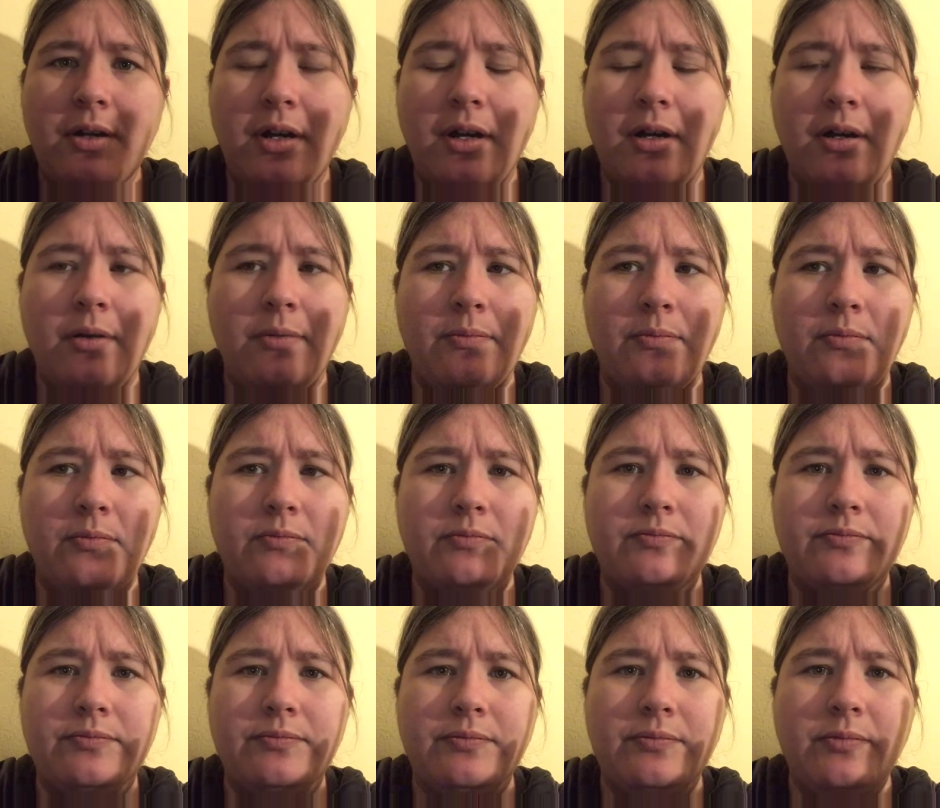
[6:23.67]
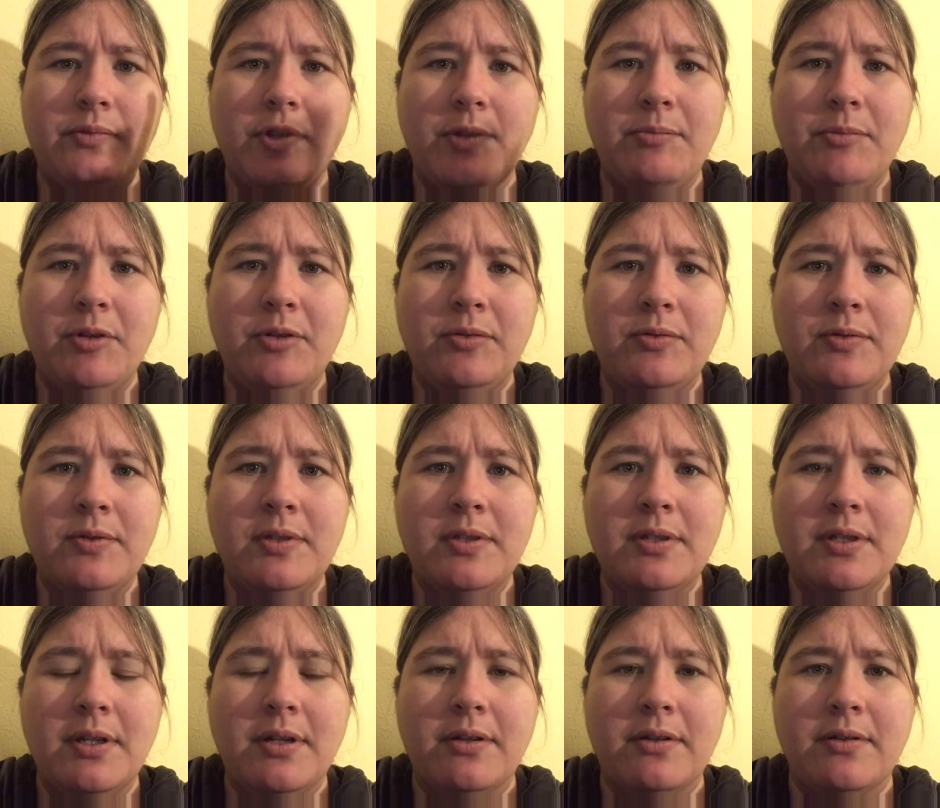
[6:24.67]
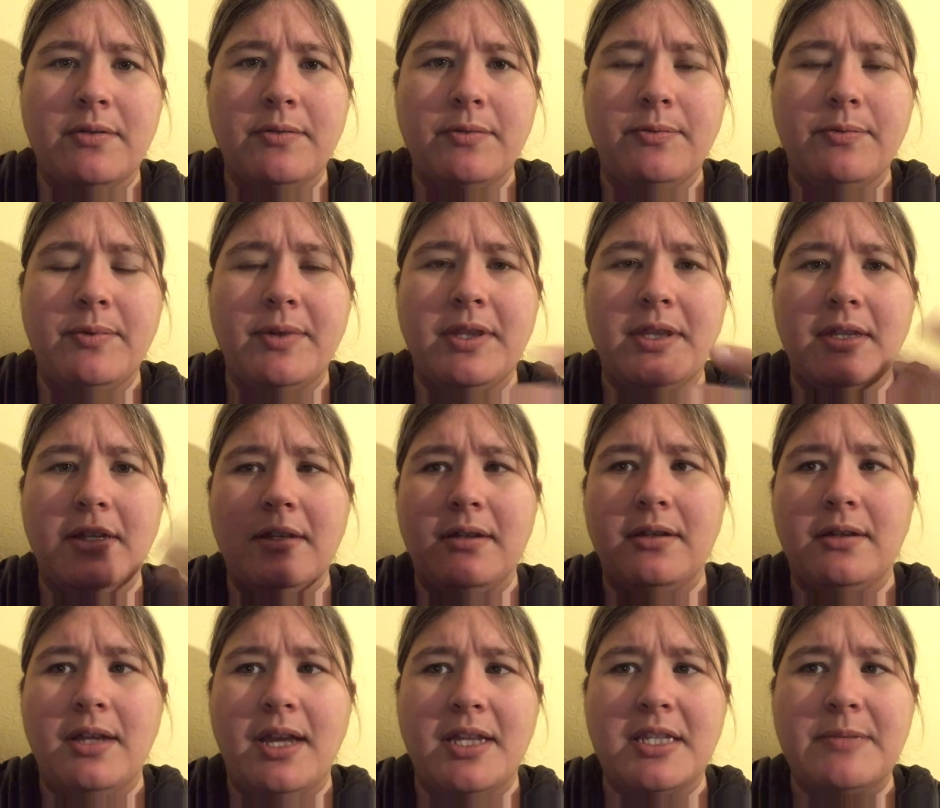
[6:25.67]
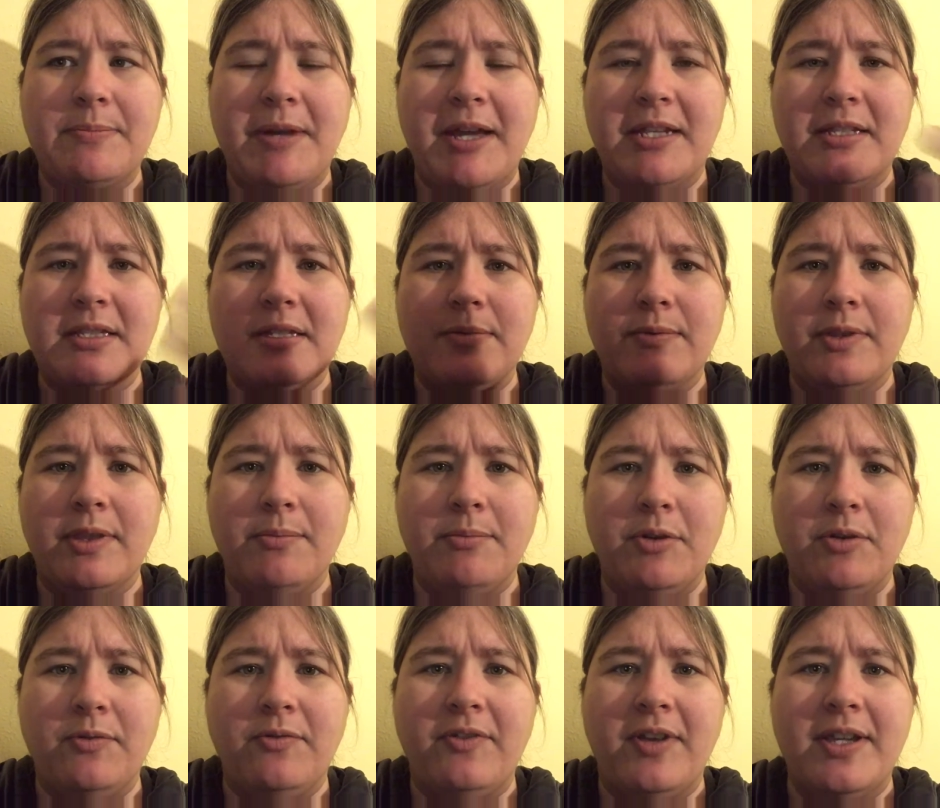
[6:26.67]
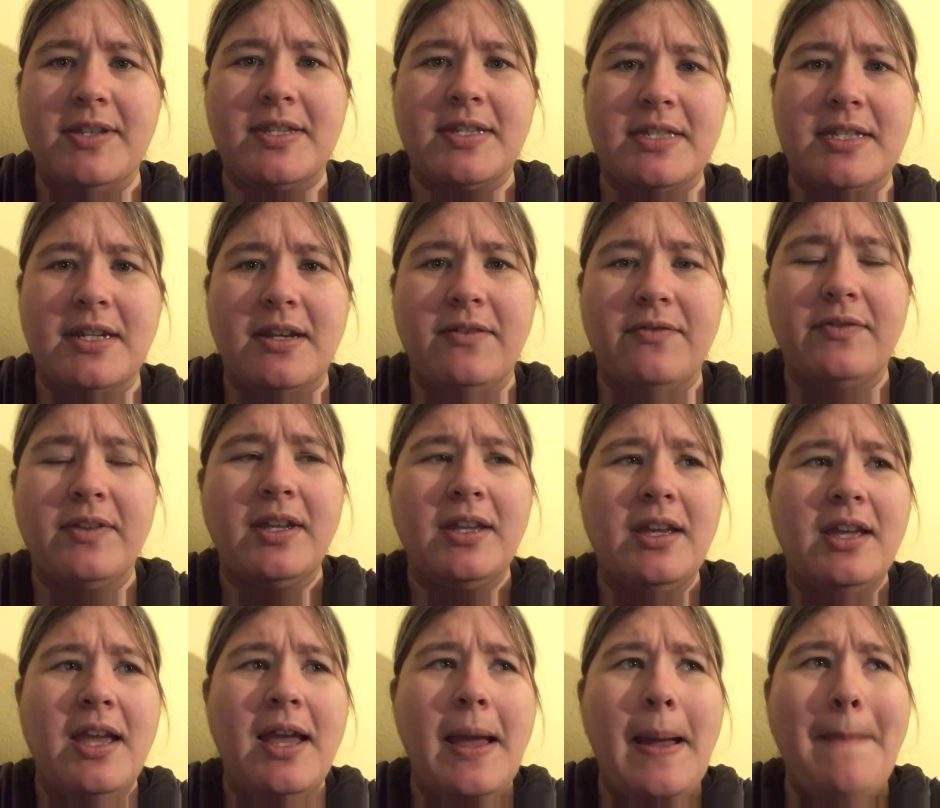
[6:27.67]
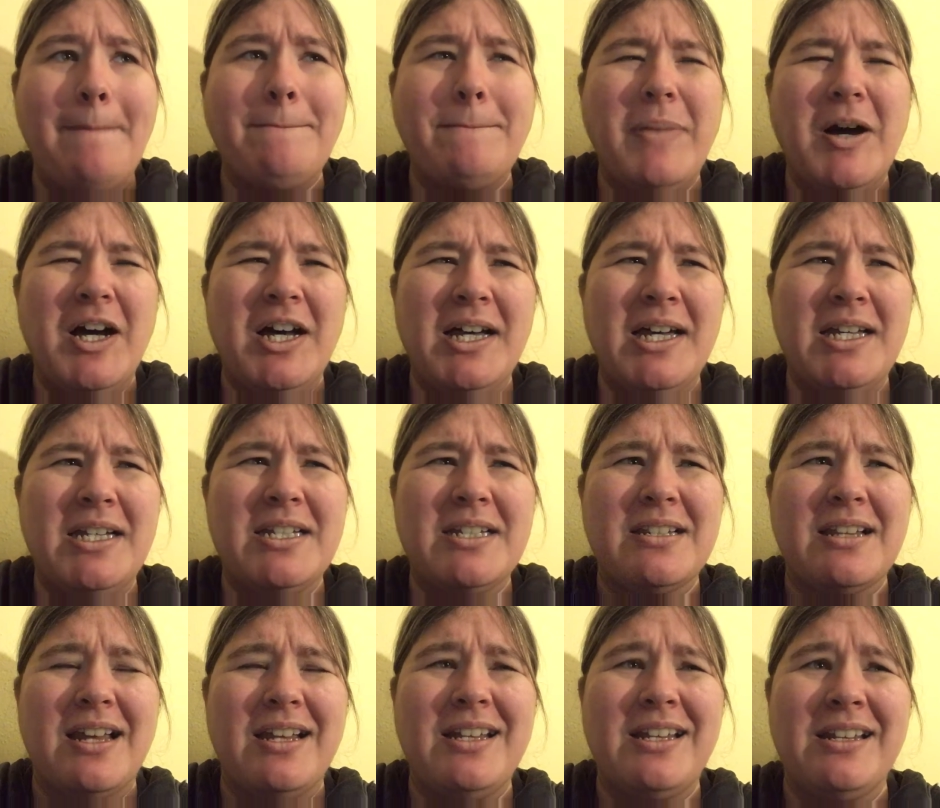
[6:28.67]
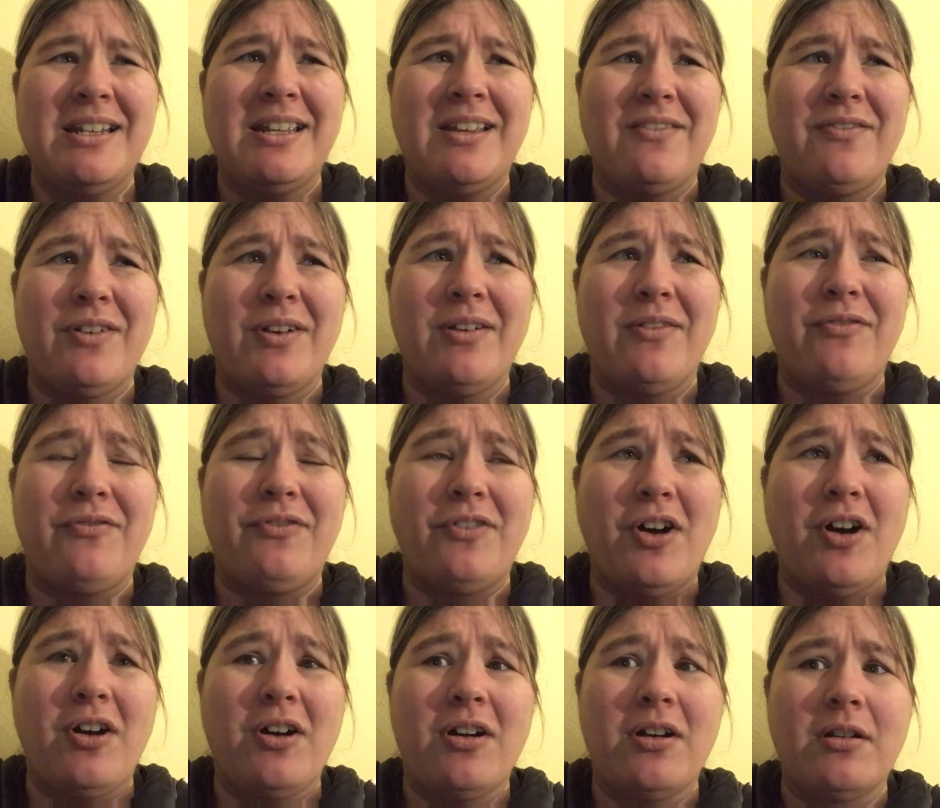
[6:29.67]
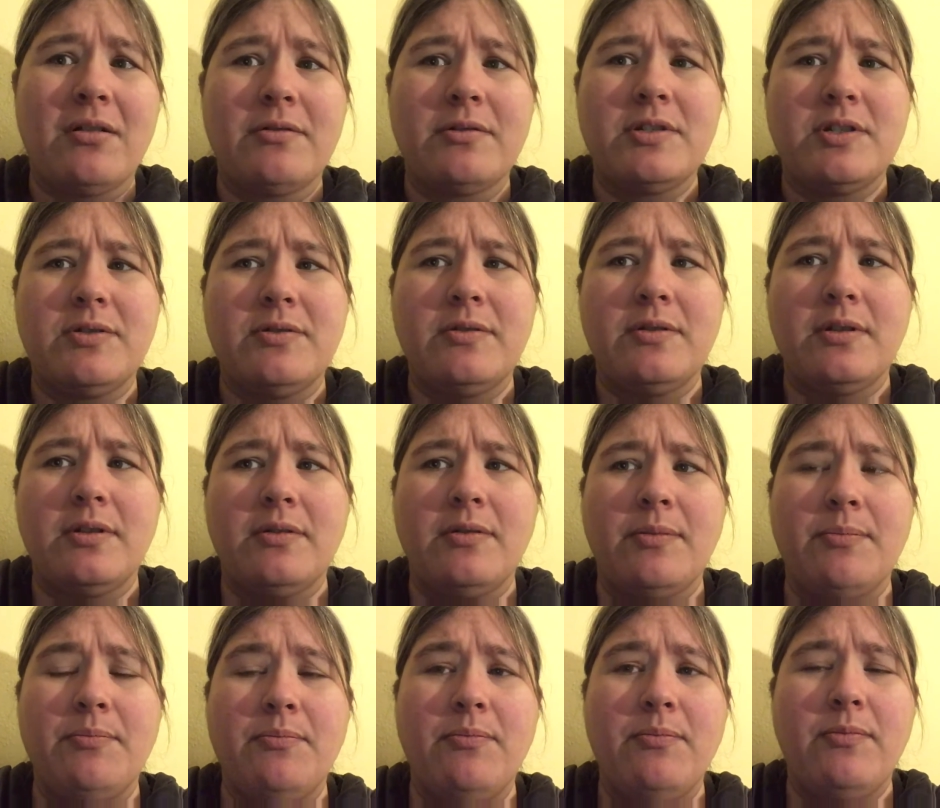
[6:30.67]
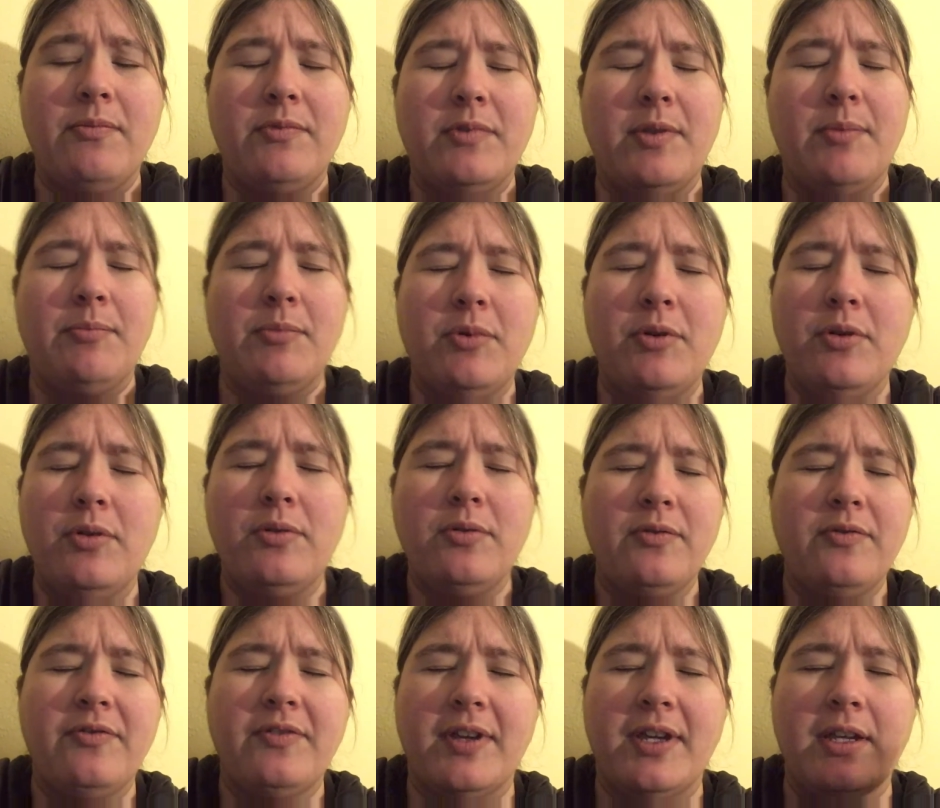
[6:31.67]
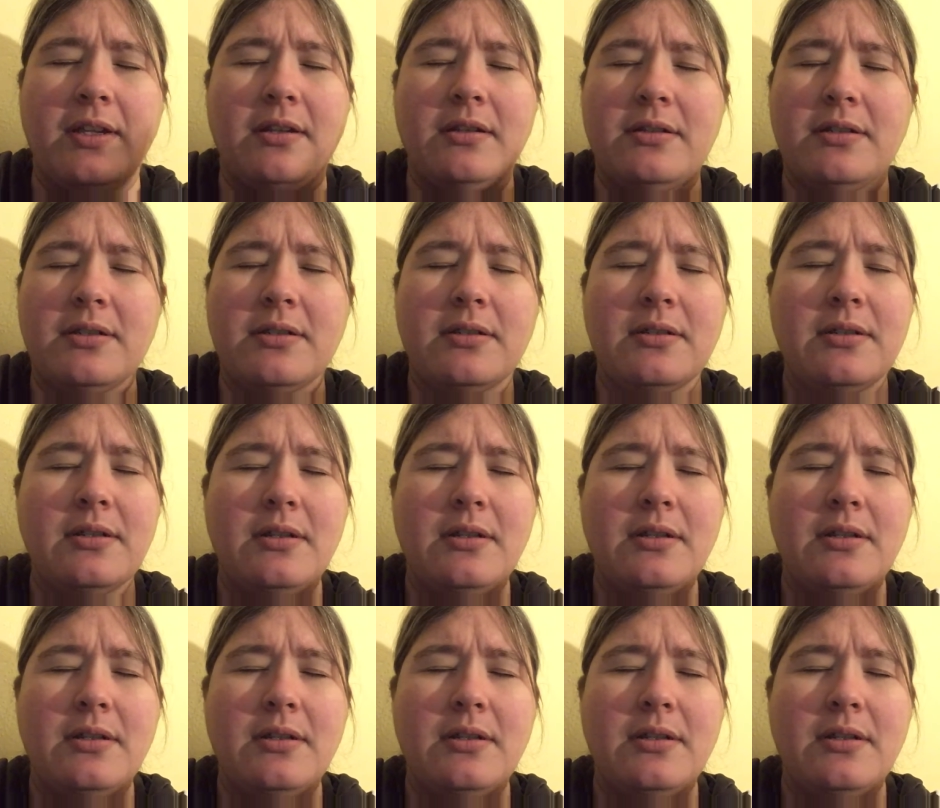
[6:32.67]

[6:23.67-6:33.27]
the moon, or with the Esbats, when the moon phases stuff, but I didn't get very far due to the move and,